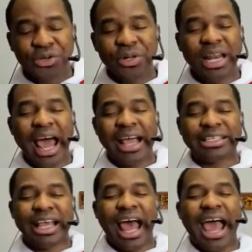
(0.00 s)

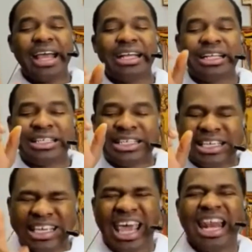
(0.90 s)
tonight I
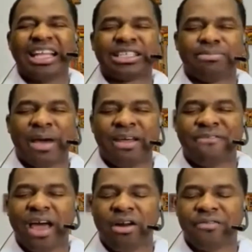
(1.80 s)
seal it by
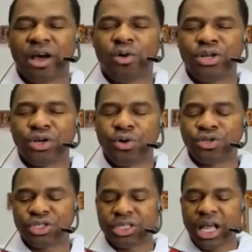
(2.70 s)
the fire of the Holy
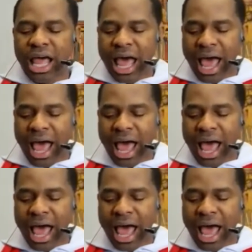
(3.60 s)
Ghost.